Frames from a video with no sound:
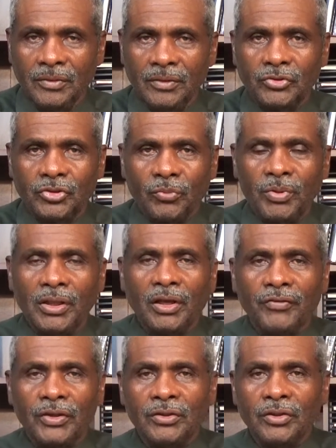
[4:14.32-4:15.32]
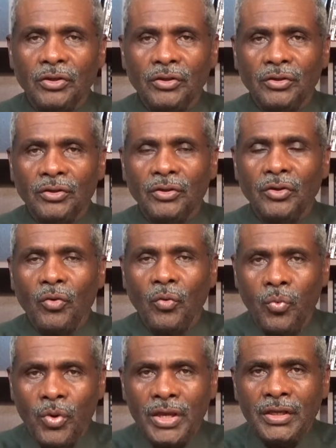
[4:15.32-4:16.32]
So, beloved,
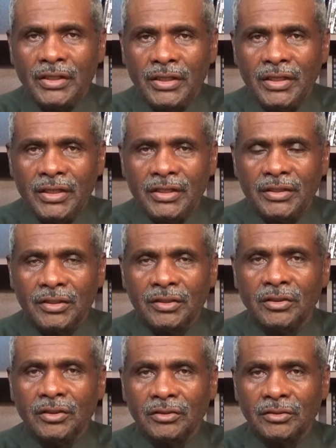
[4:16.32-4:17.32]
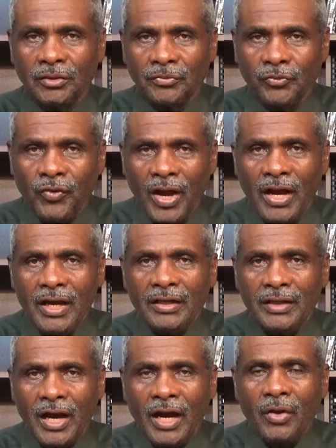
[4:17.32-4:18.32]
we need to find
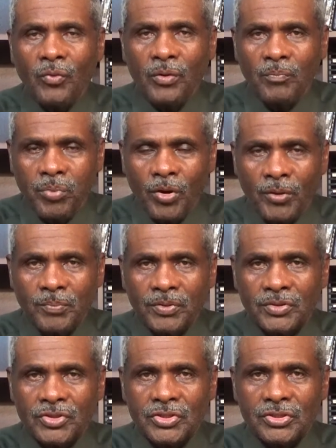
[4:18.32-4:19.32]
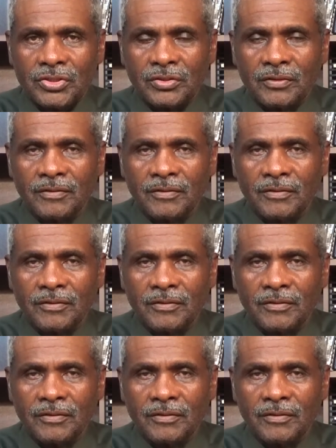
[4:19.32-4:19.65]
our purpose